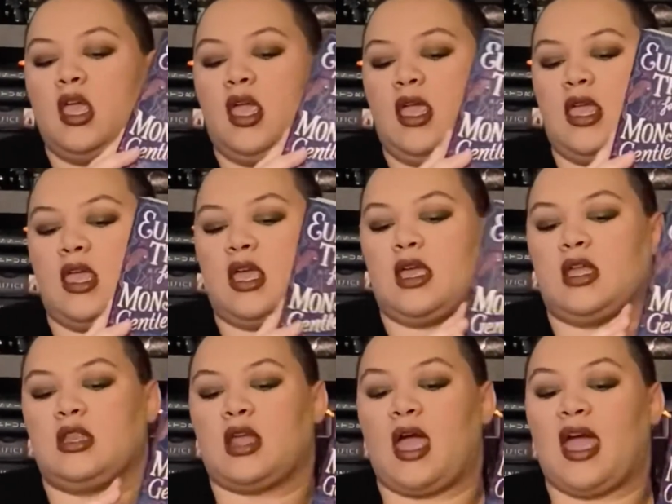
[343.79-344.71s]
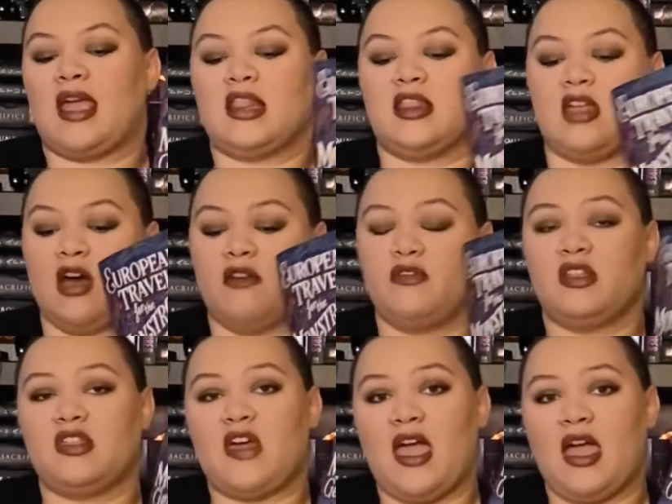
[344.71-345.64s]
And I loved
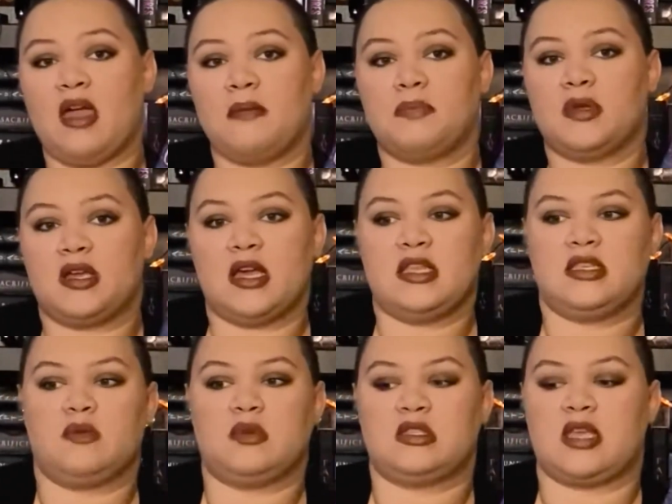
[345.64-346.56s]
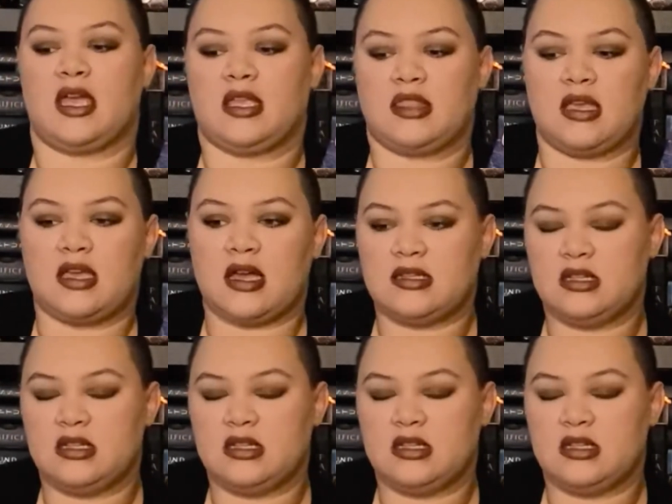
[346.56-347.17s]
that because it was like they got